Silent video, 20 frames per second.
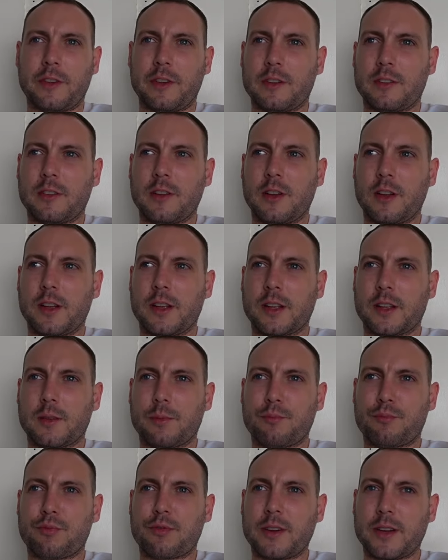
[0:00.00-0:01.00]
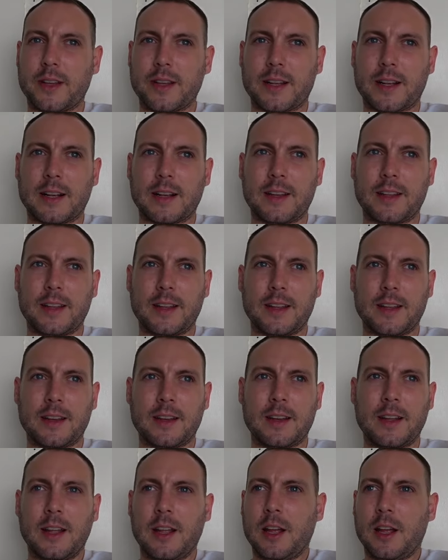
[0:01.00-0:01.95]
it's like pretty clean.